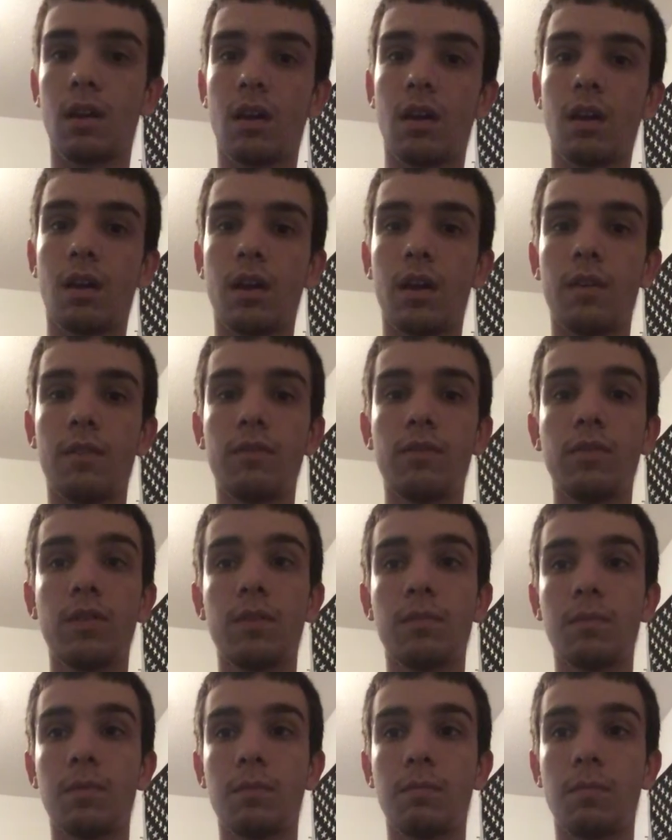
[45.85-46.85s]
Uh, he
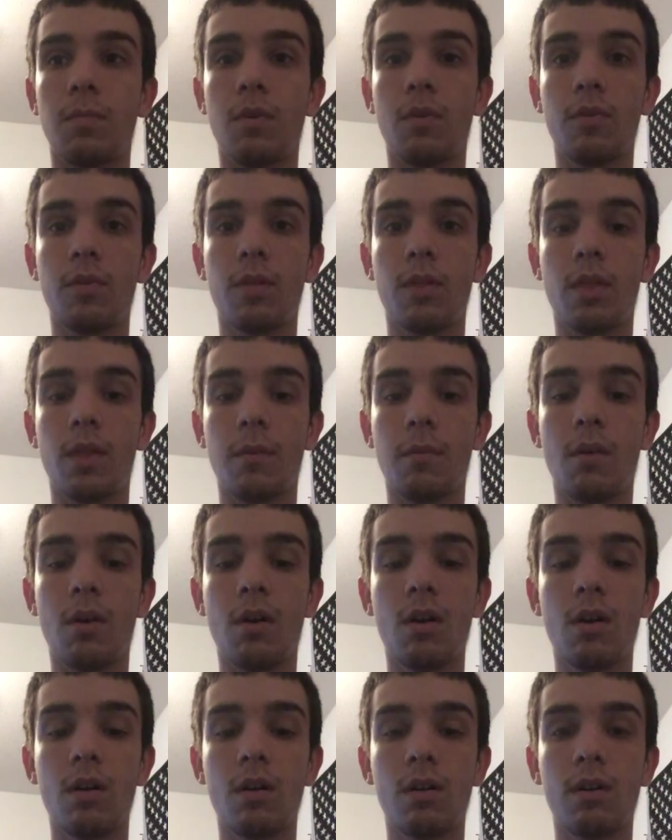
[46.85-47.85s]
flipped both of them
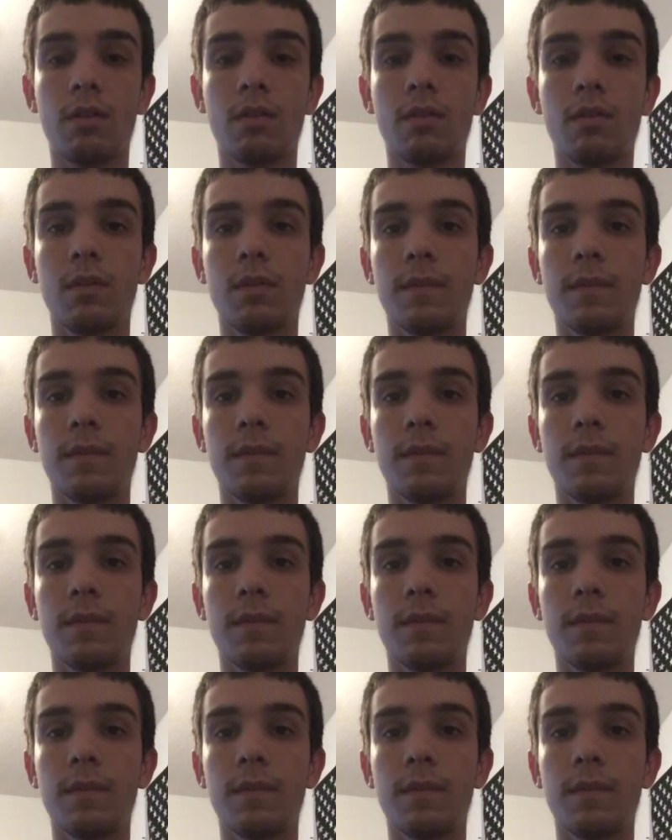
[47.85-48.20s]
off.